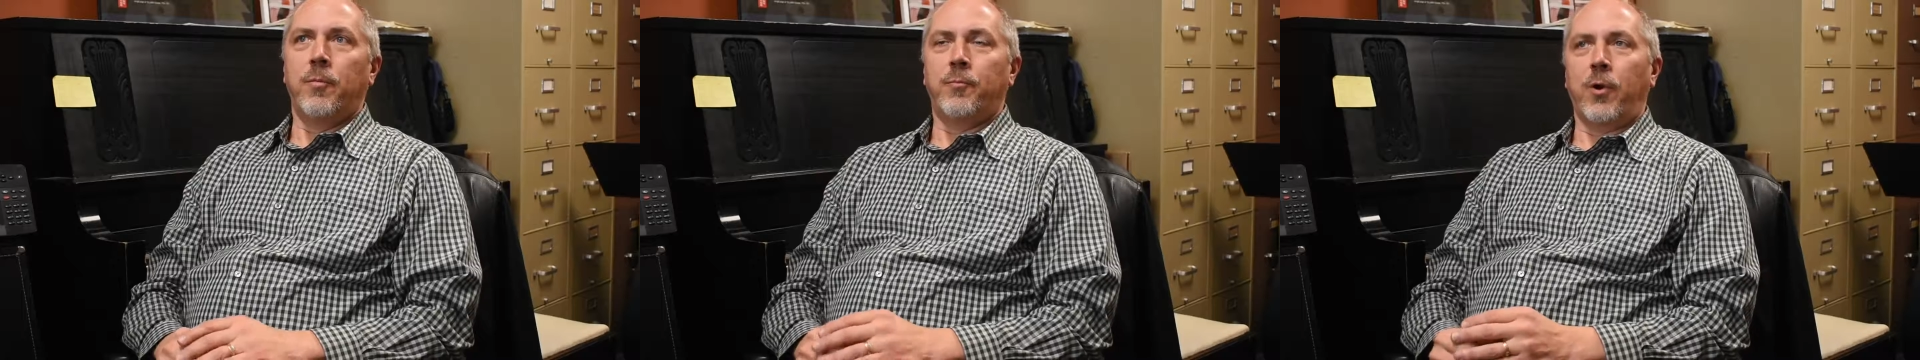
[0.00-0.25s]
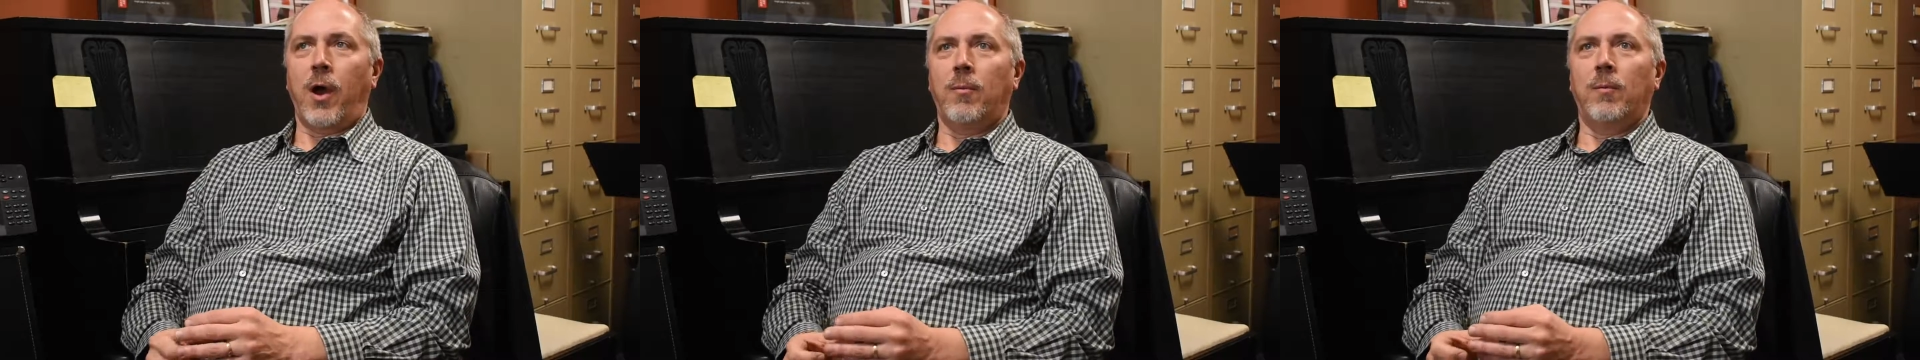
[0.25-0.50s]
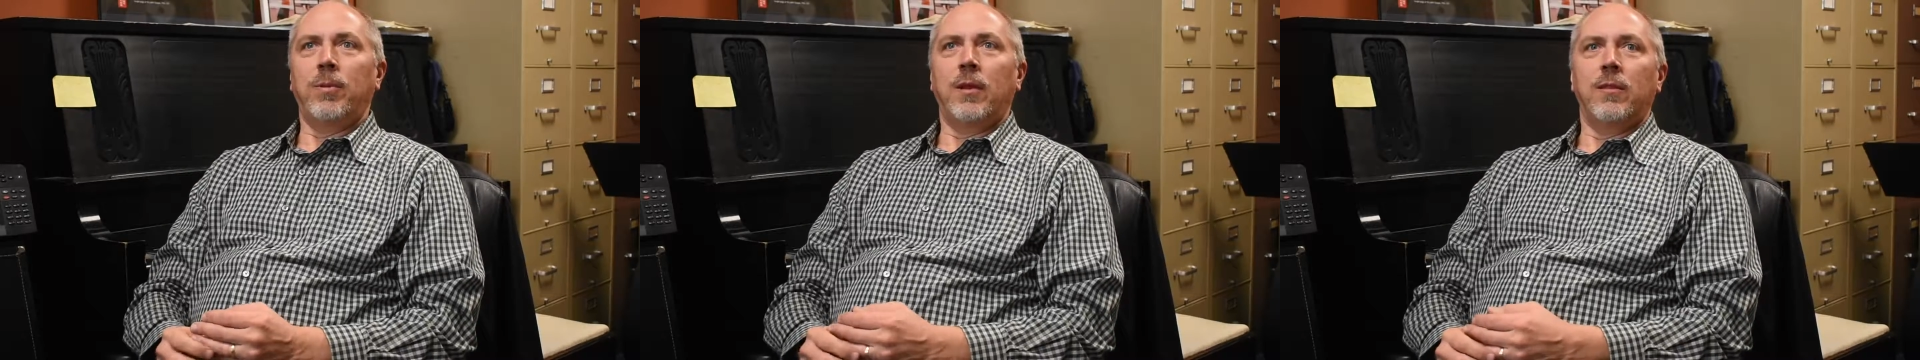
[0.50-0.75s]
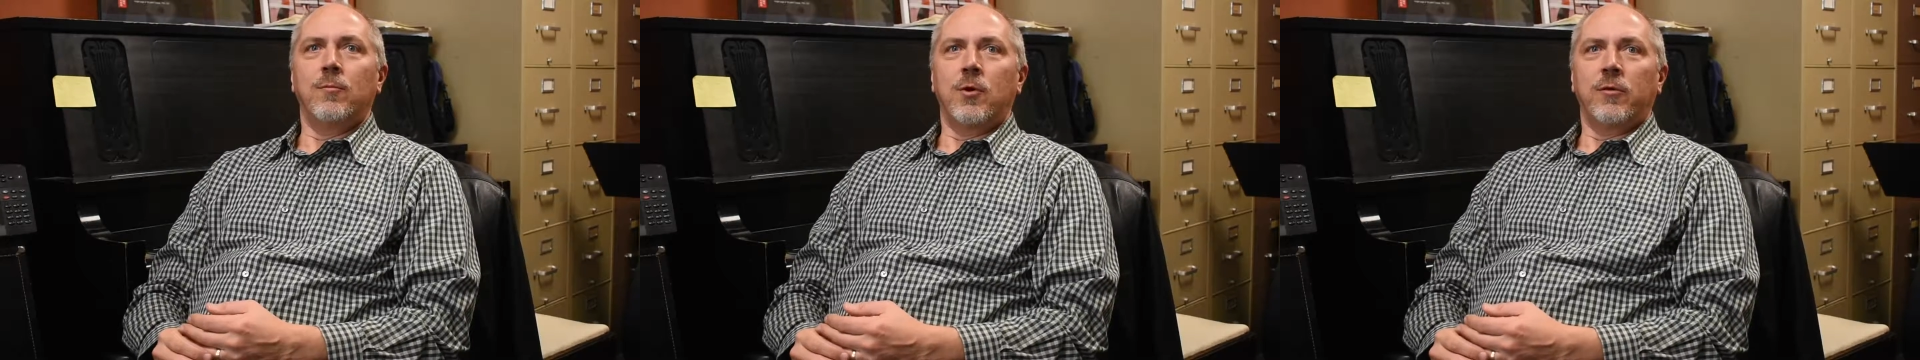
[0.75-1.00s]

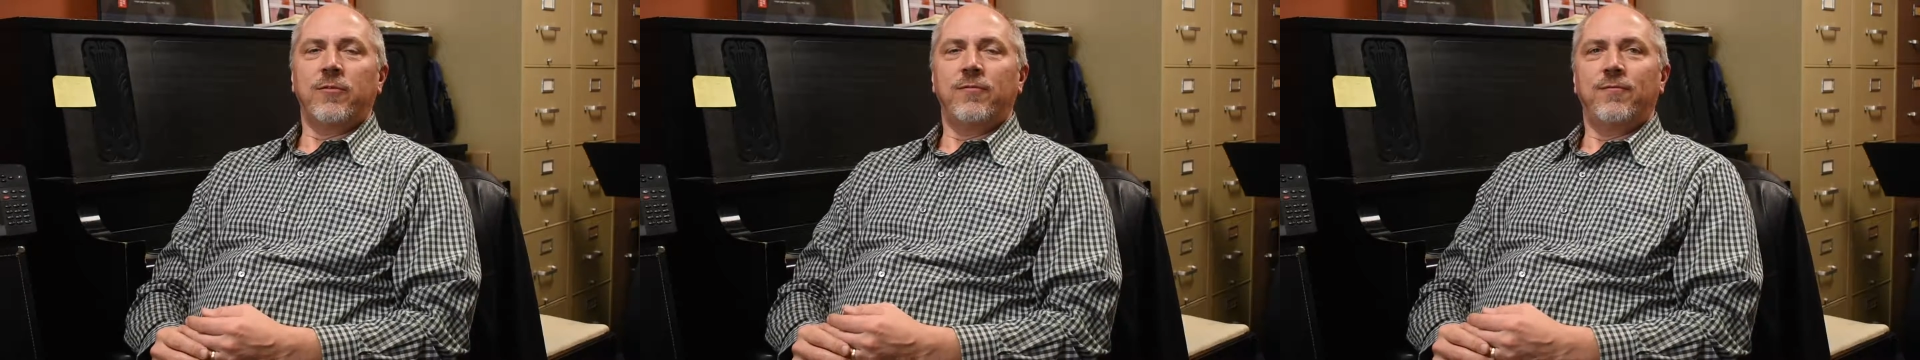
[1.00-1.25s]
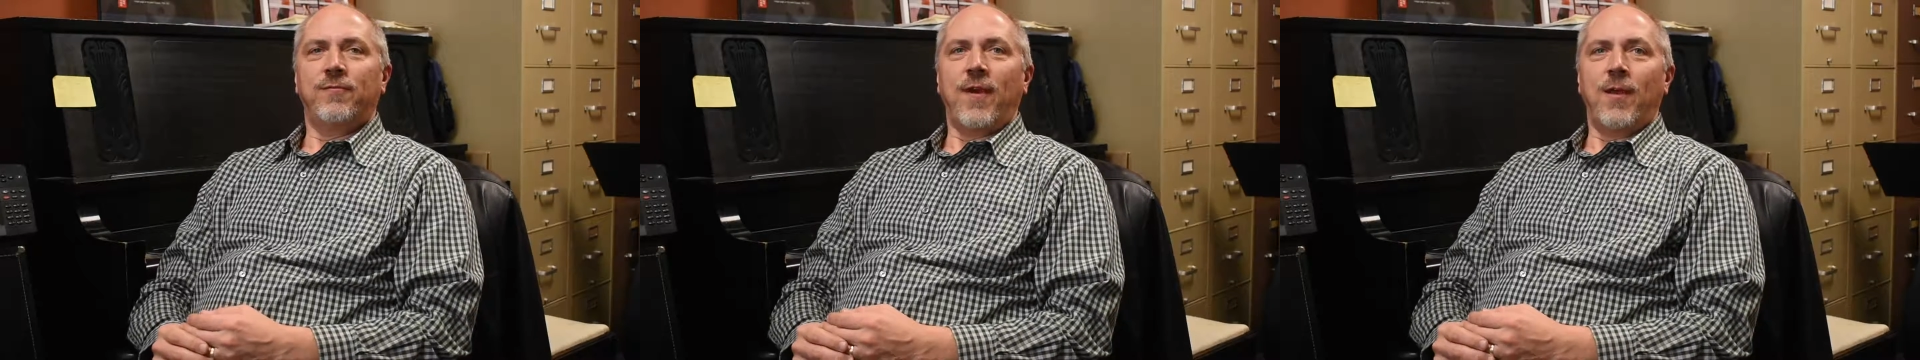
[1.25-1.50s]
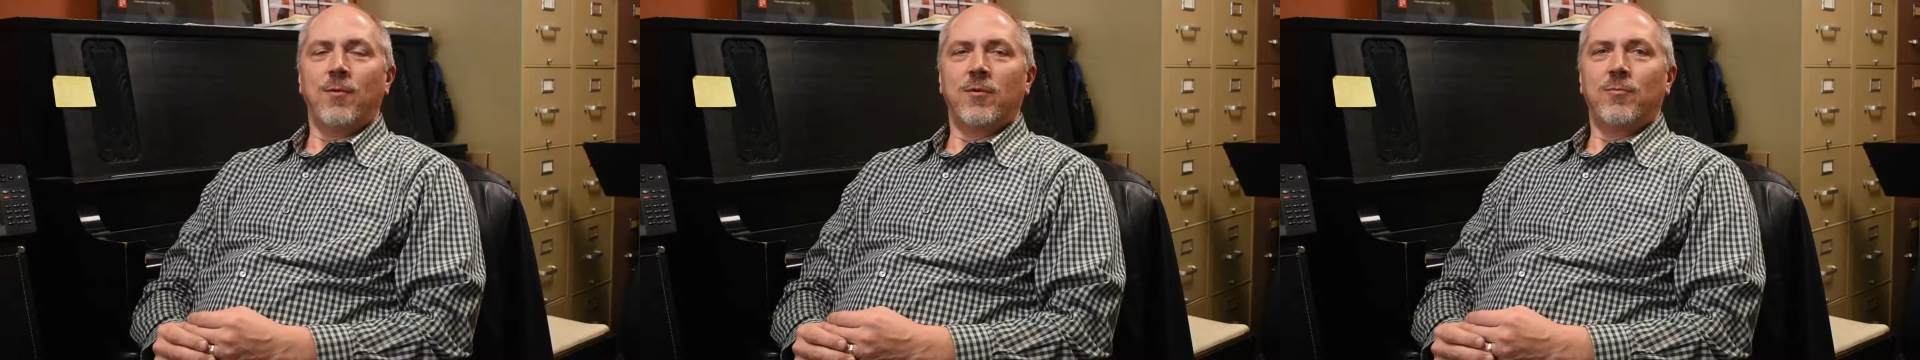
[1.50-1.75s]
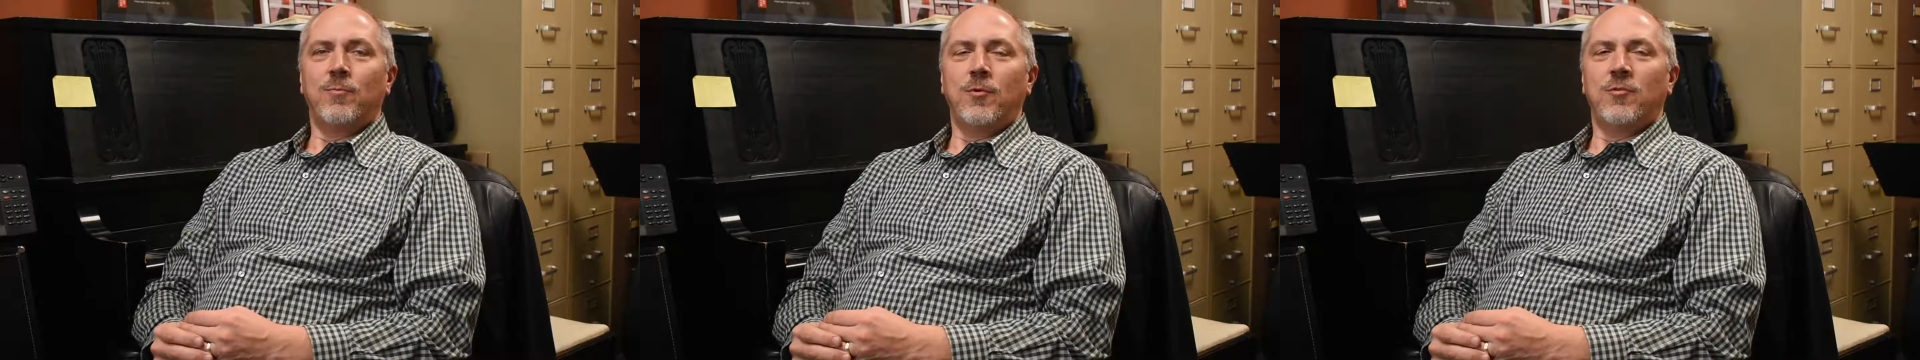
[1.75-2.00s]
Probably the most
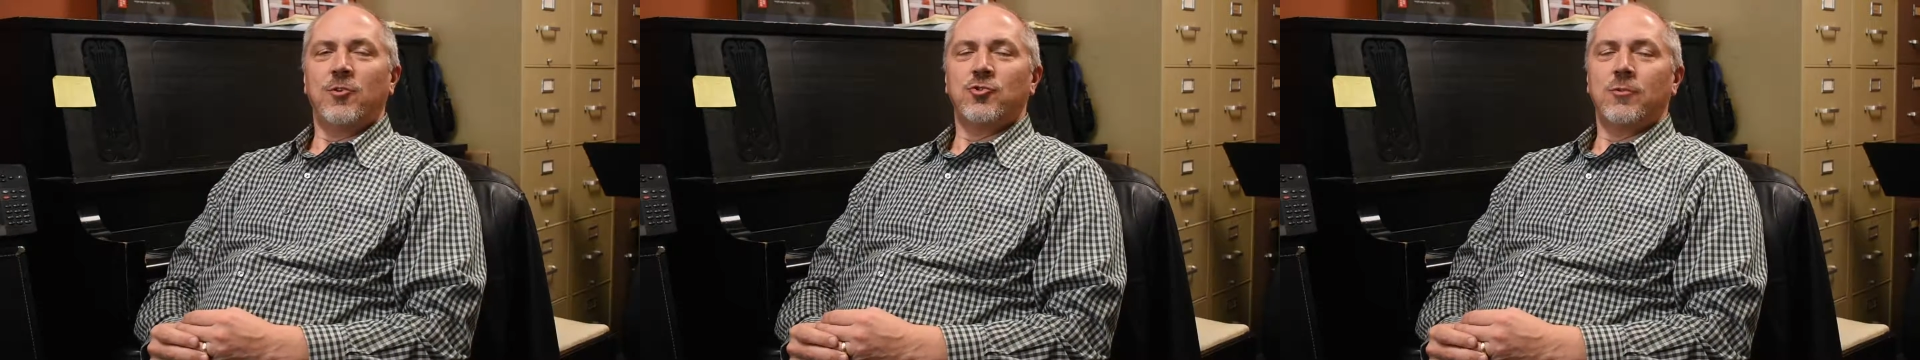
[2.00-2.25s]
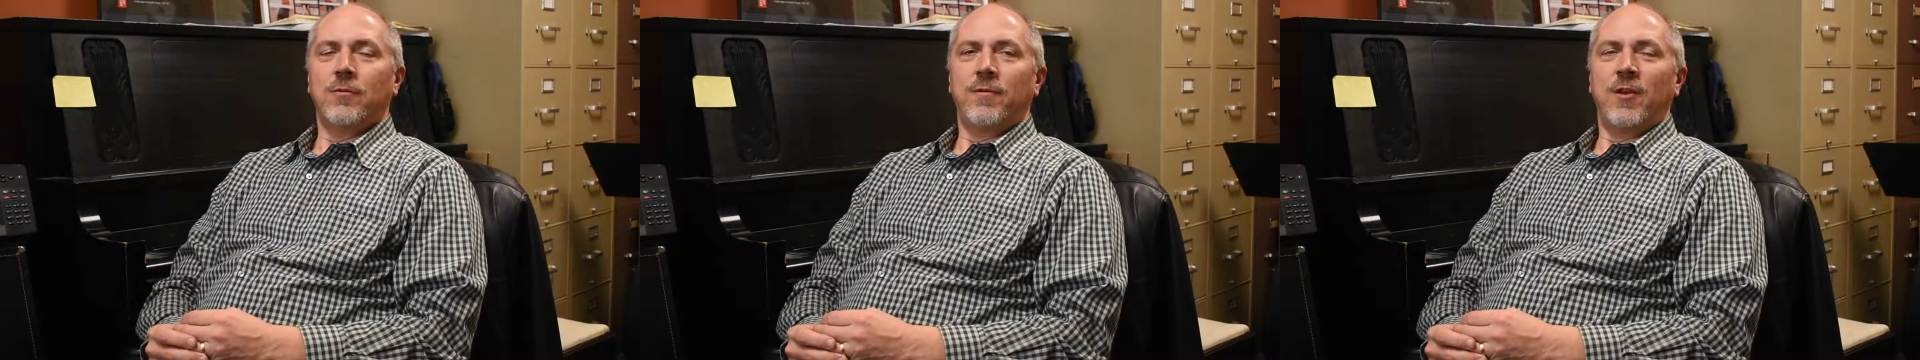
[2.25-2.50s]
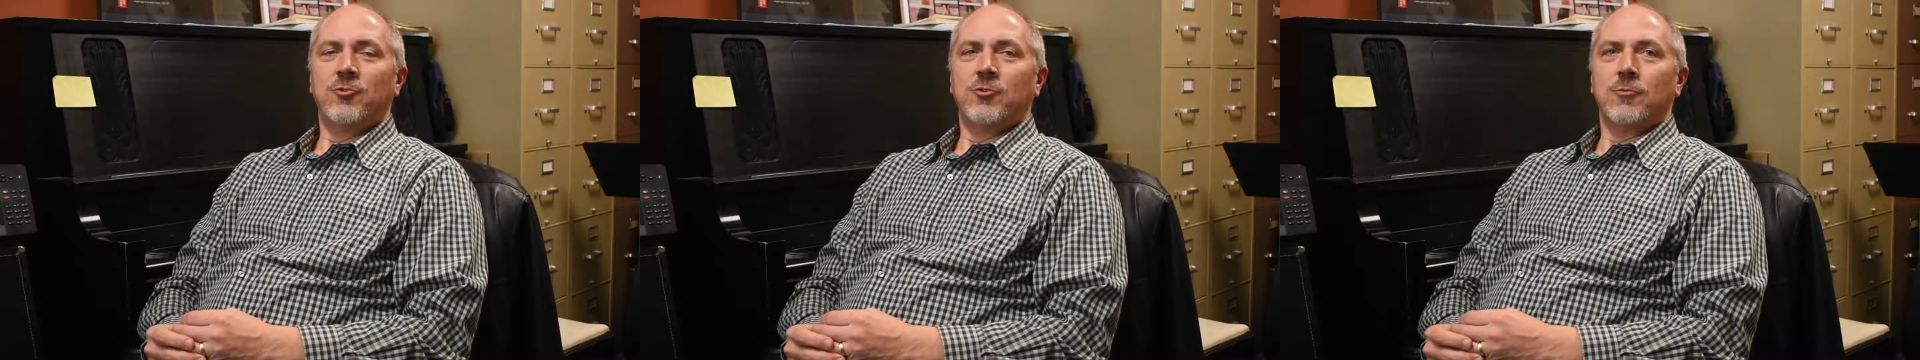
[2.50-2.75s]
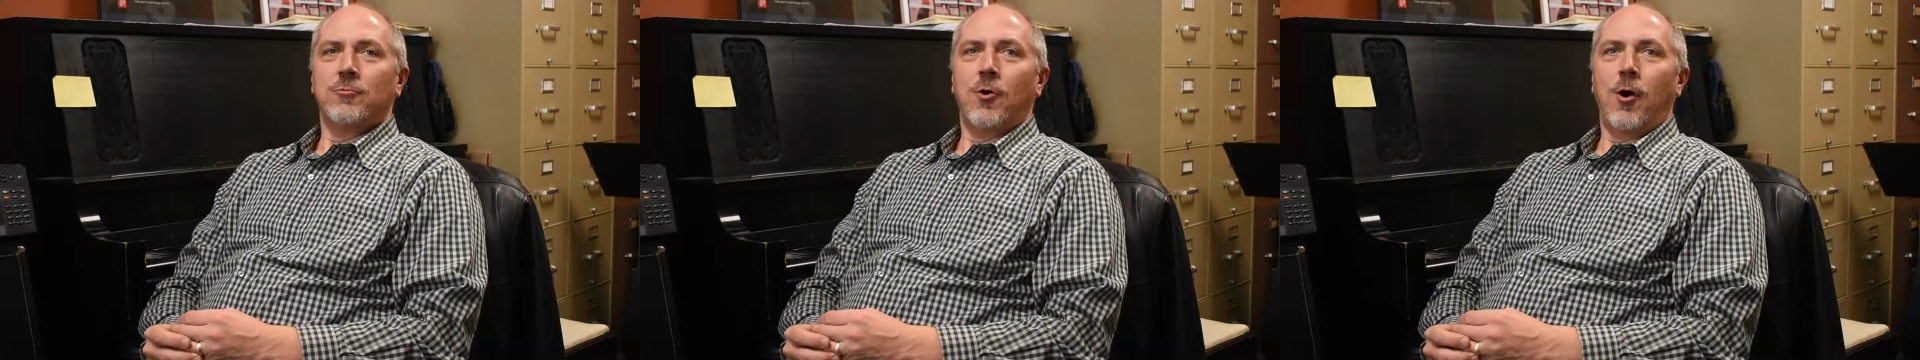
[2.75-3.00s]
famous musician of
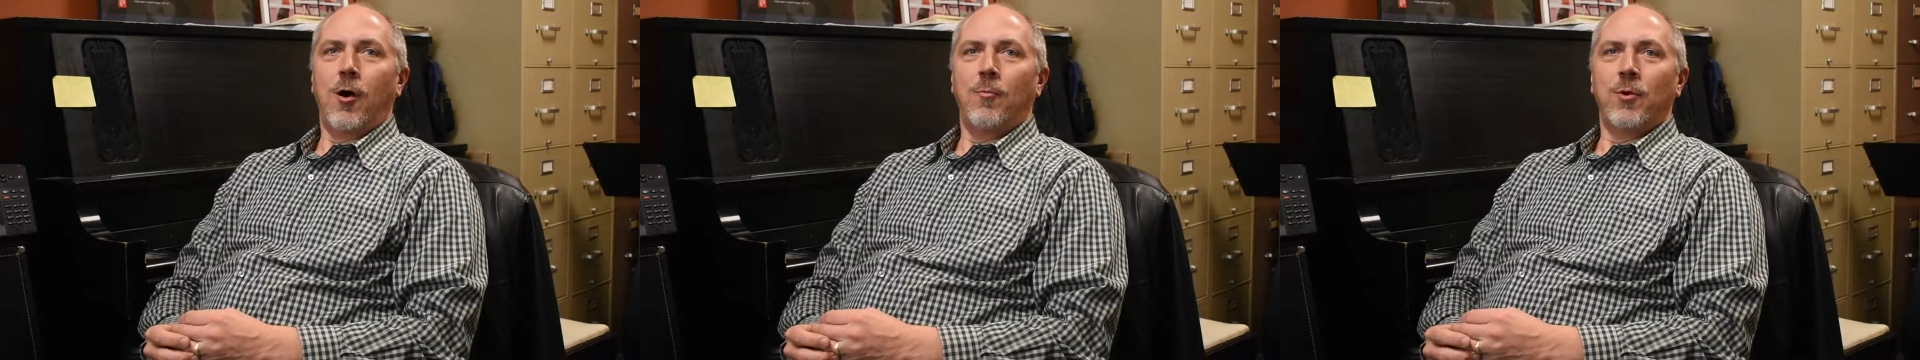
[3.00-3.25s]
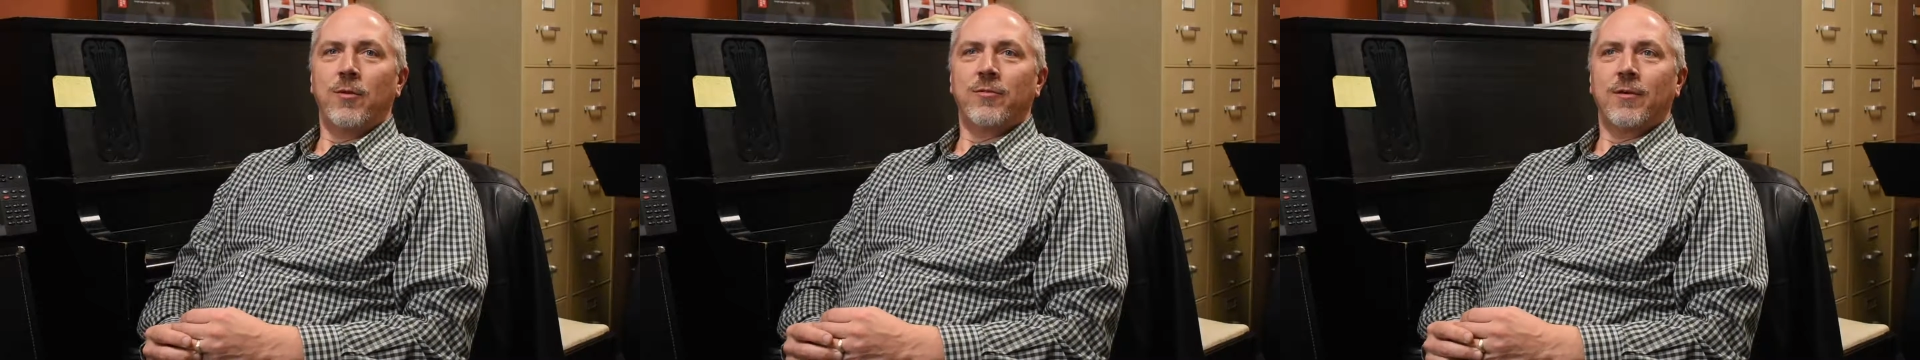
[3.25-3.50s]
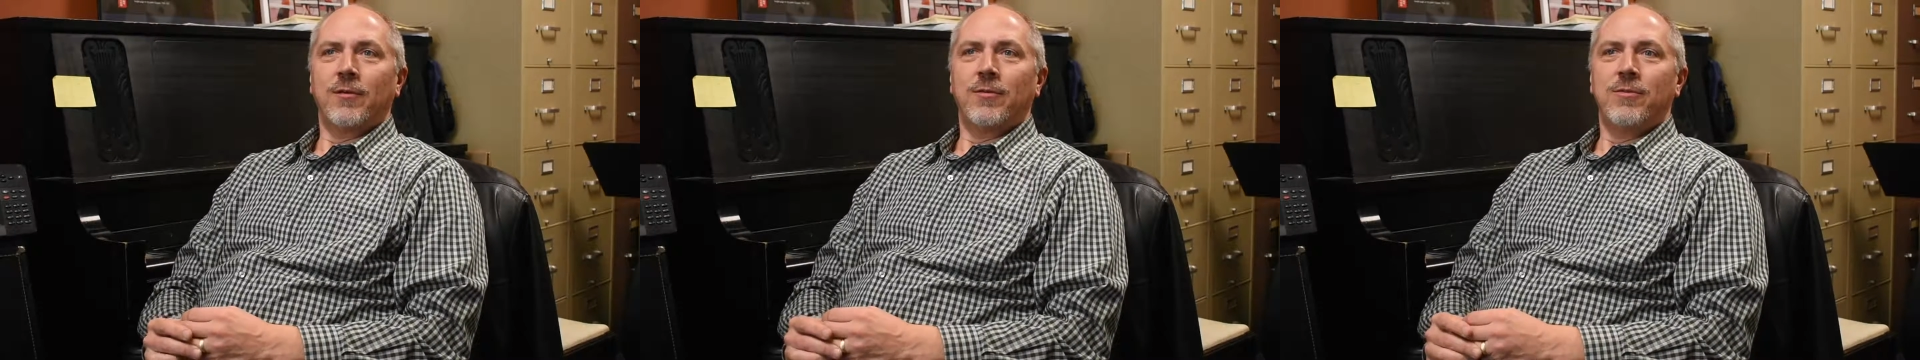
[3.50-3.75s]
ancient Rome was a